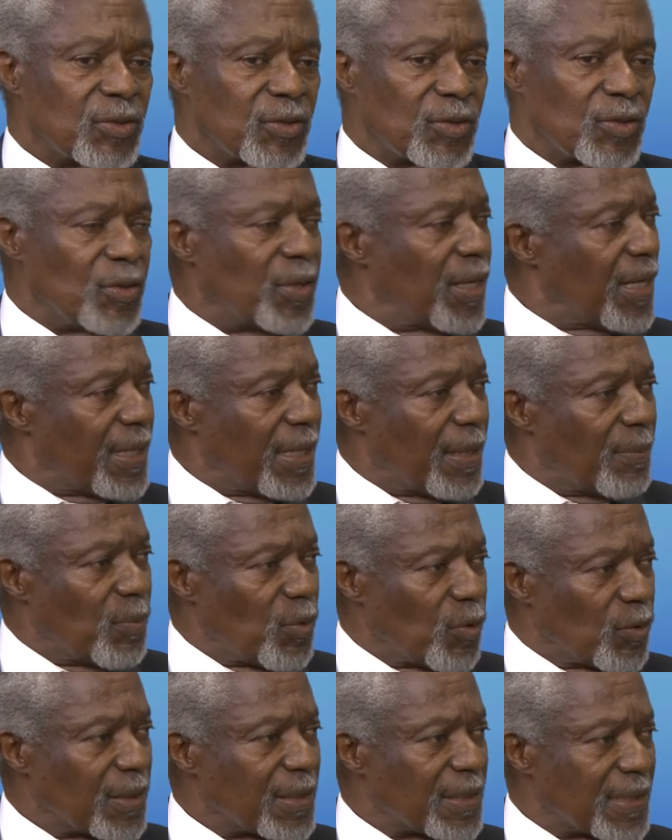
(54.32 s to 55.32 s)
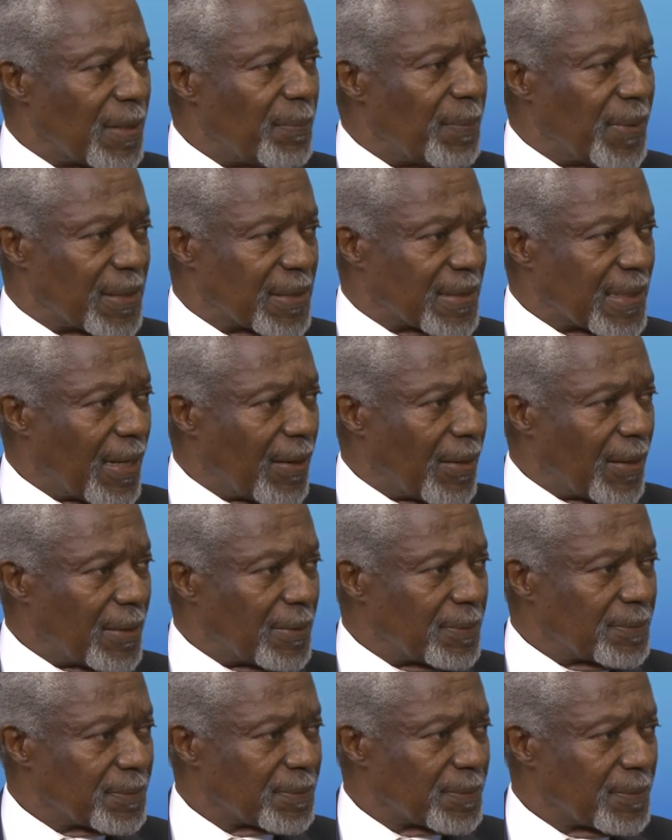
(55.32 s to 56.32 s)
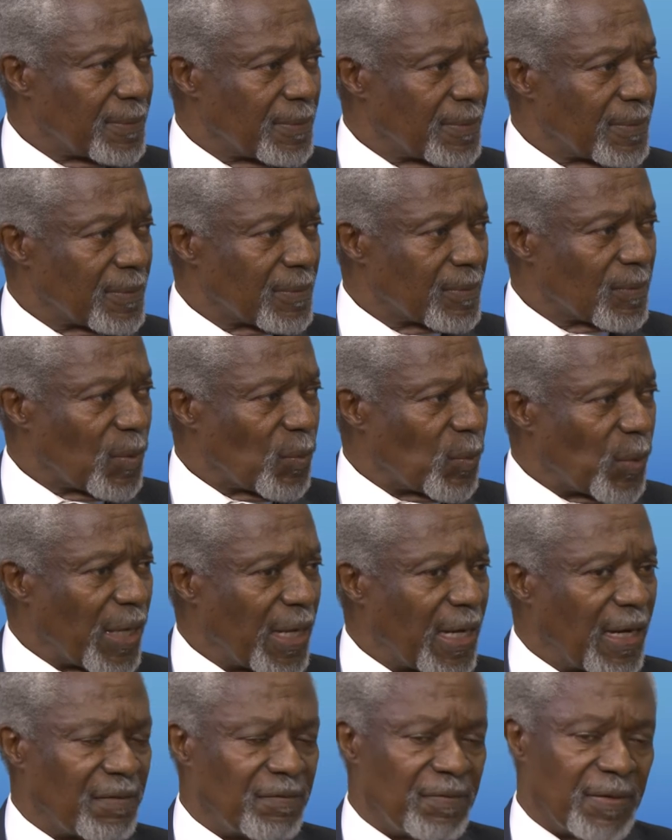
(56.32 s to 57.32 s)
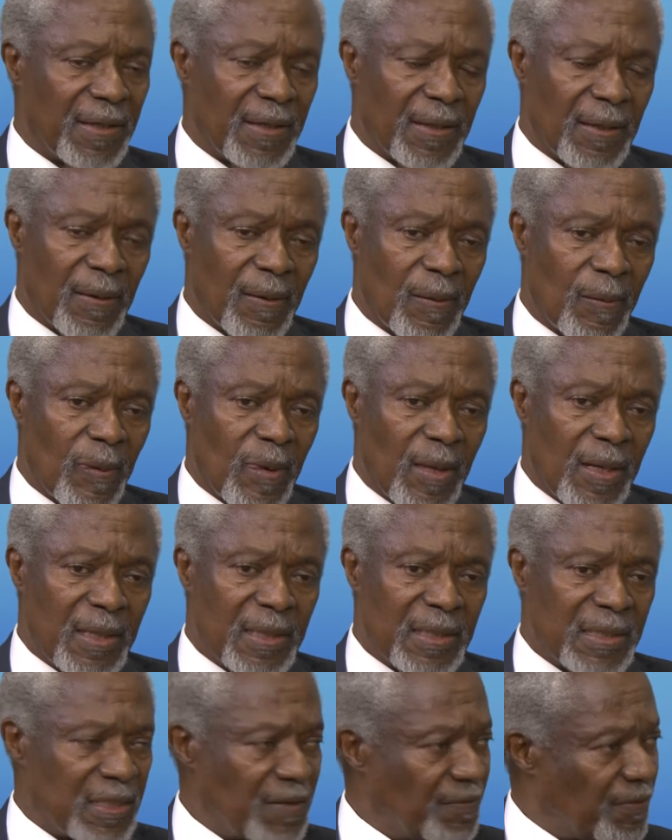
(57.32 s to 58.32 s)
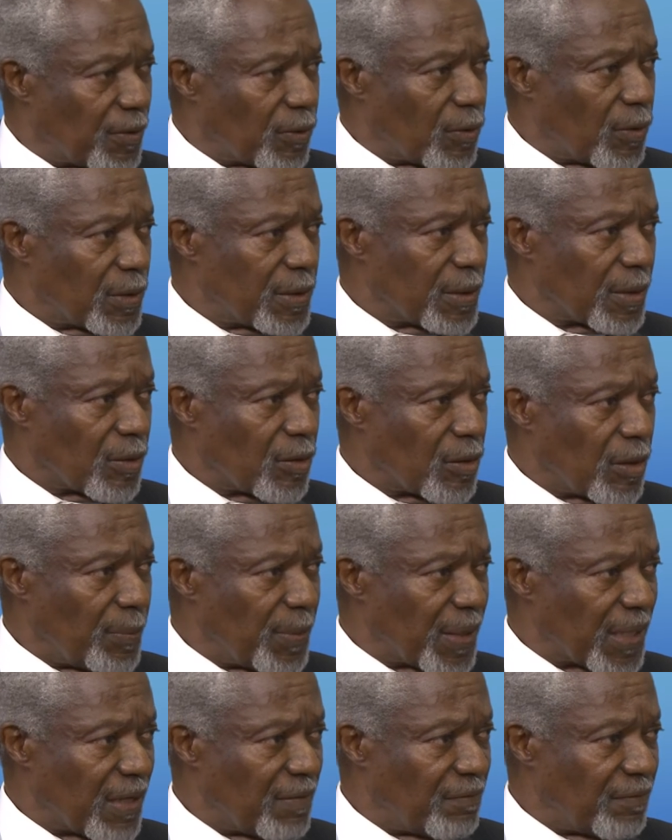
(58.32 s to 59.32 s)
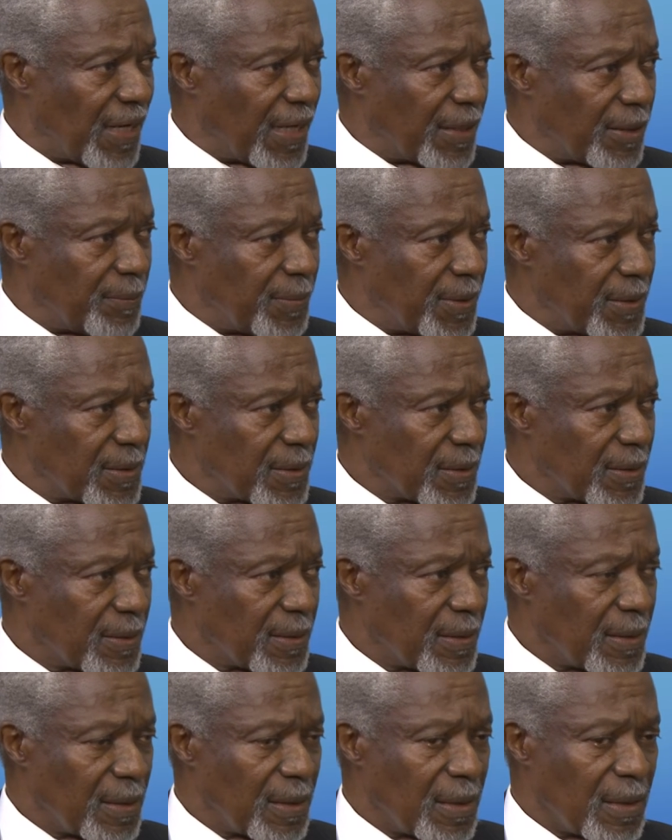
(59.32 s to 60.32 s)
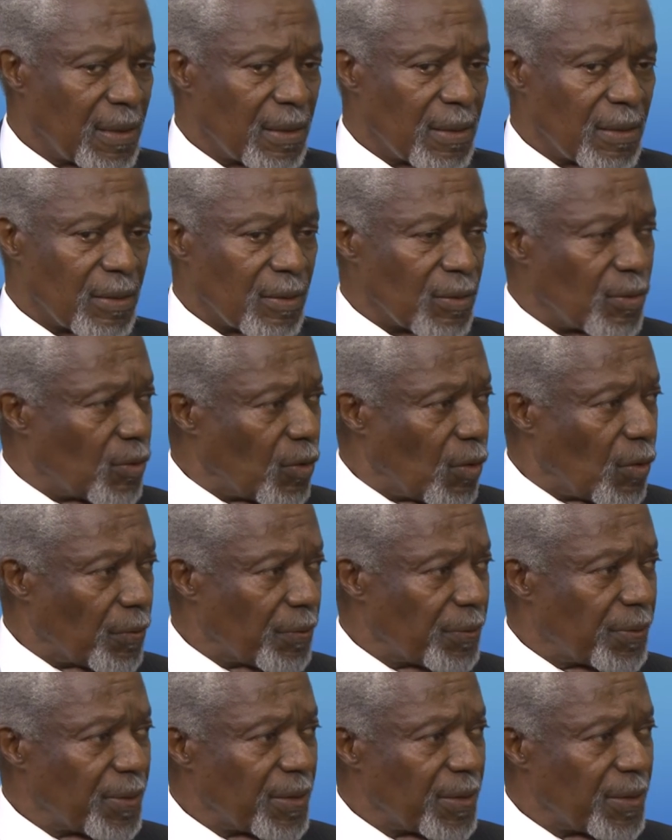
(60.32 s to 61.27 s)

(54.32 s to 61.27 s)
Today the mood is a bit sour. We have a difficult economic environment. Growth